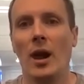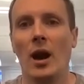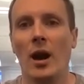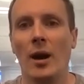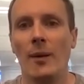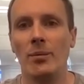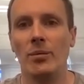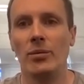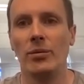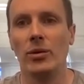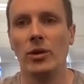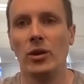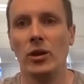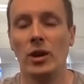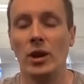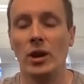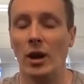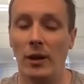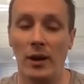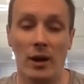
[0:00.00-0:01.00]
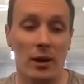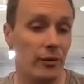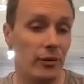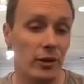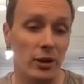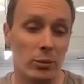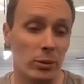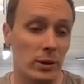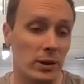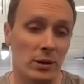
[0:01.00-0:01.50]
Um, you know, and I
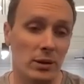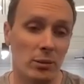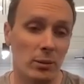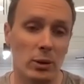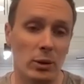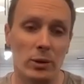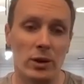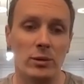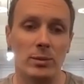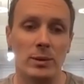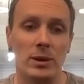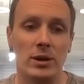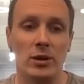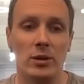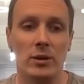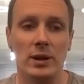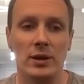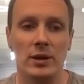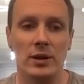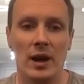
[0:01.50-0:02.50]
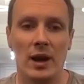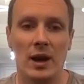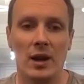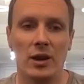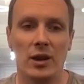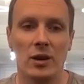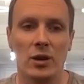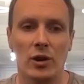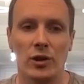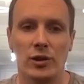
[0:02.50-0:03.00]
think we we all need to be doing that.
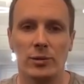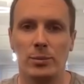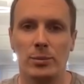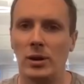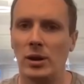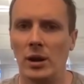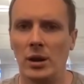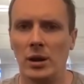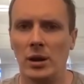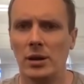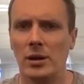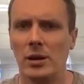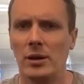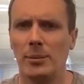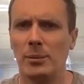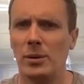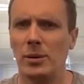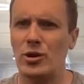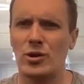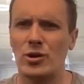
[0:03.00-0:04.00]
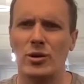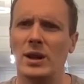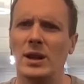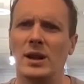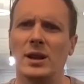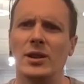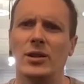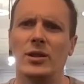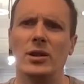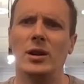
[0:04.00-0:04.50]
And the cost per per tree
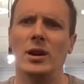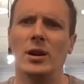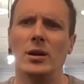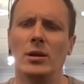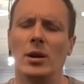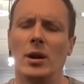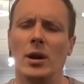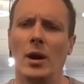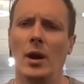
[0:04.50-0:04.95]
is, you know,